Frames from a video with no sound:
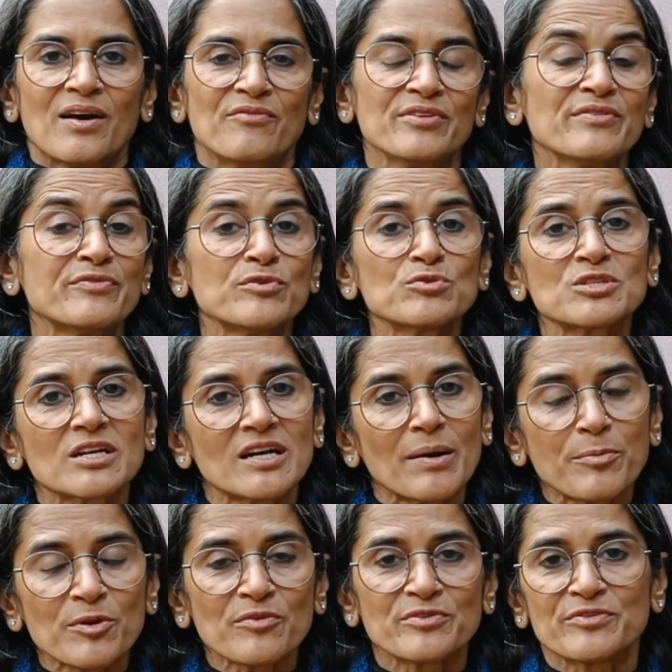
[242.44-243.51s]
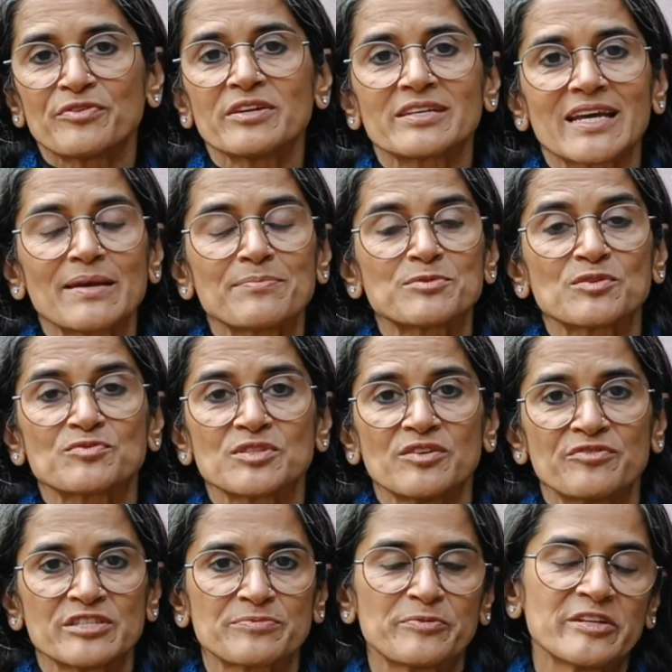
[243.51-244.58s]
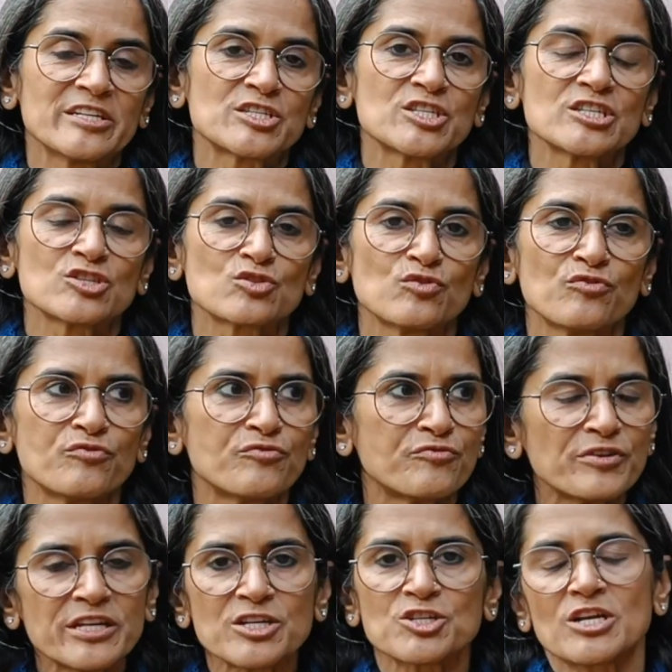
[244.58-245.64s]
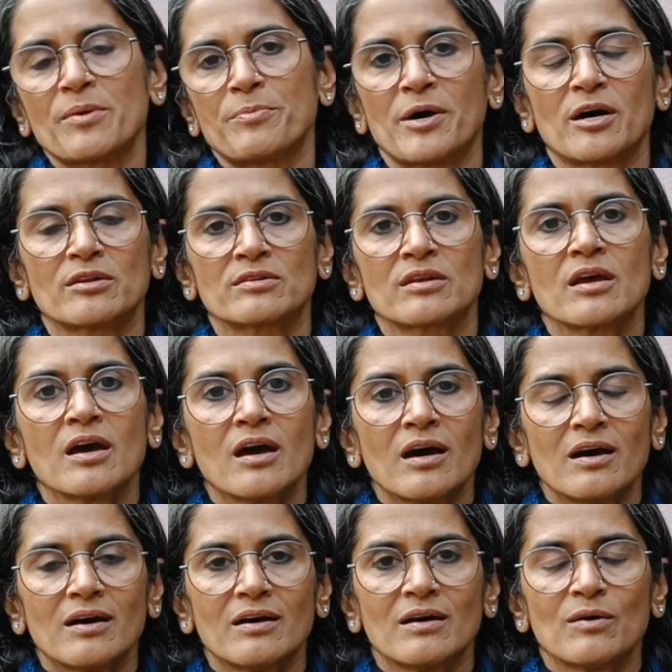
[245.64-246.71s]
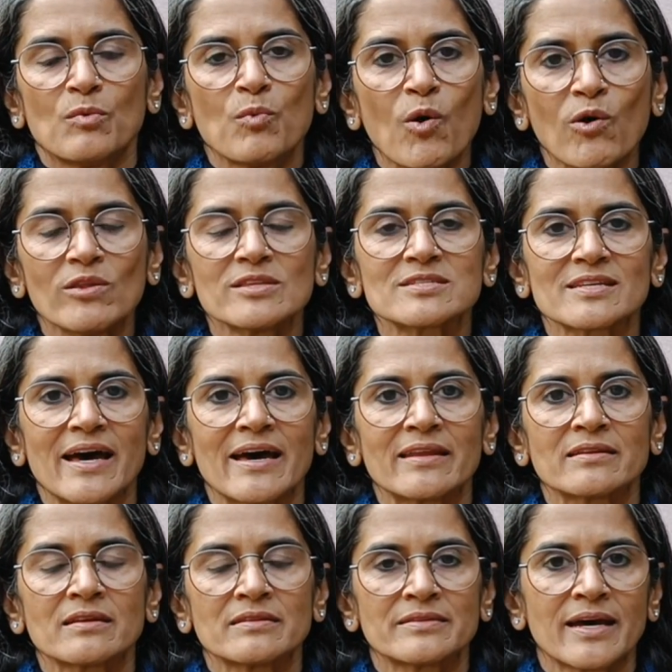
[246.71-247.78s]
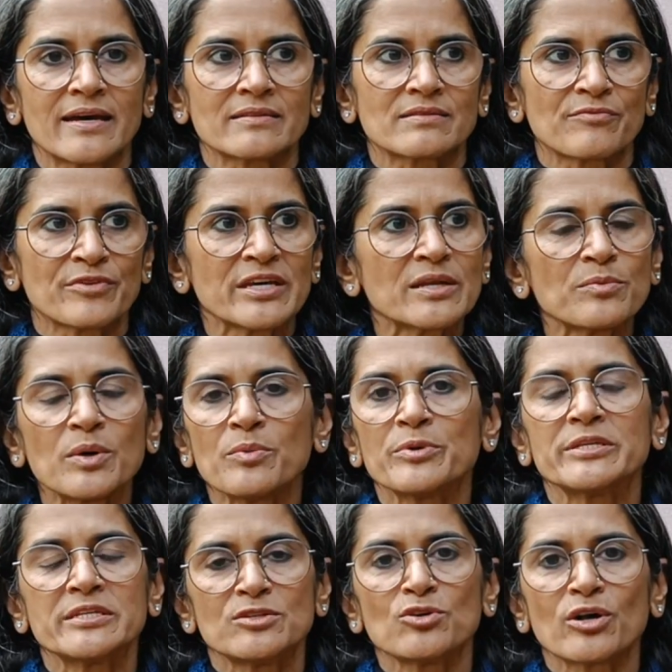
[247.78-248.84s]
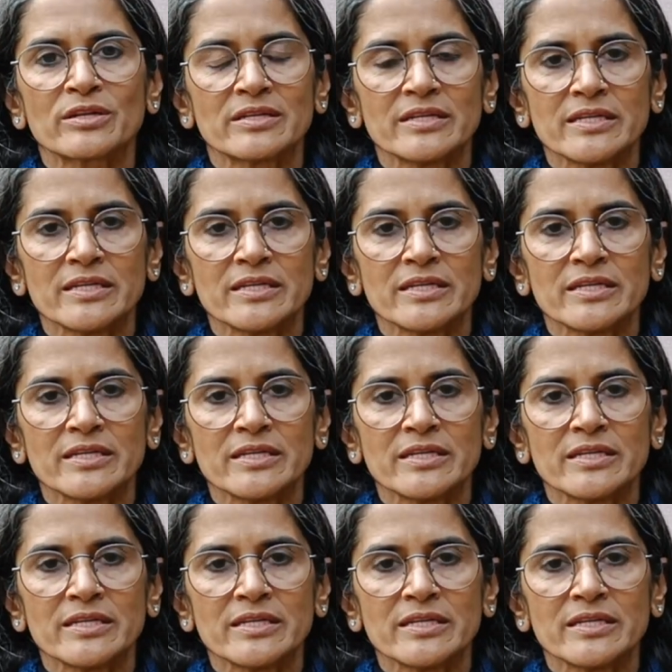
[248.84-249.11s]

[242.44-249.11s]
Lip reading: We've used a couple of different types of surface finishes to finish up our walls, and that wherever we did not